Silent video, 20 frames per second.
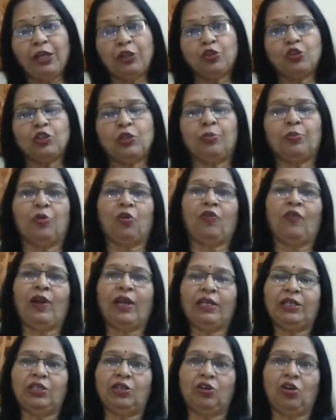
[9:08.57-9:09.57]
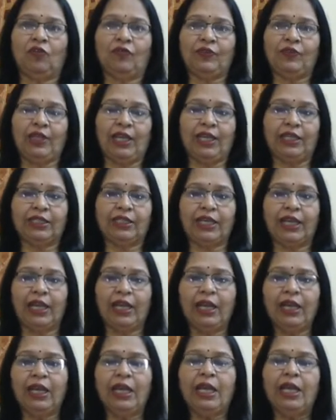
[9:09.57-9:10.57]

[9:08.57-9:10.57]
to the provider of the healthcare